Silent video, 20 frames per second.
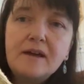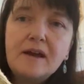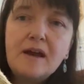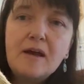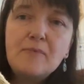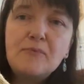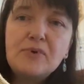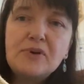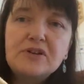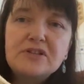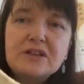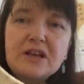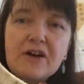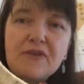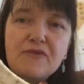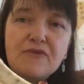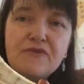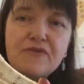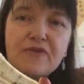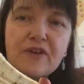But it's a
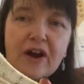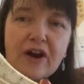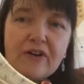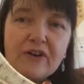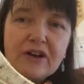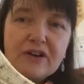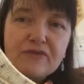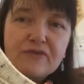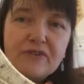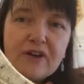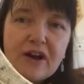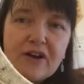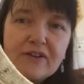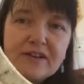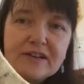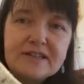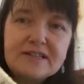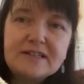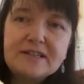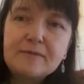very, very
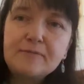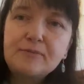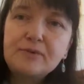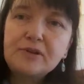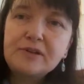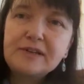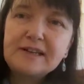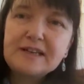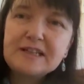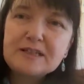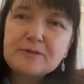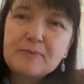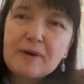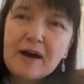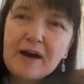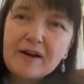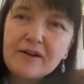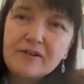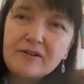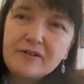simple lace
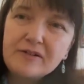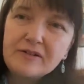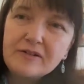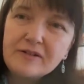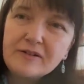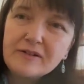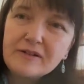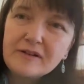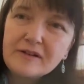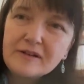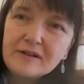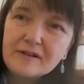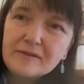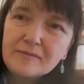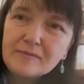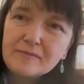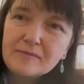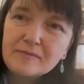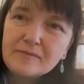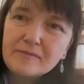pattern.
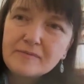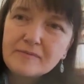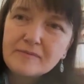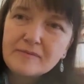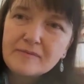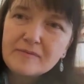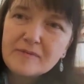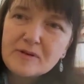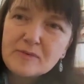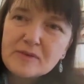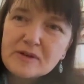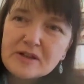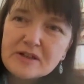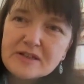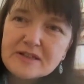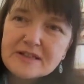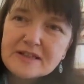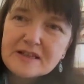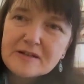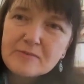Maybe you can
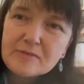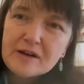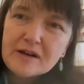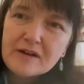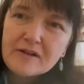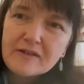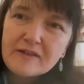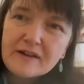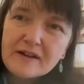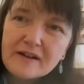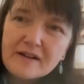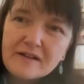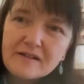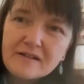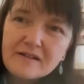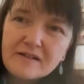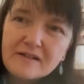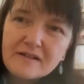see it better there.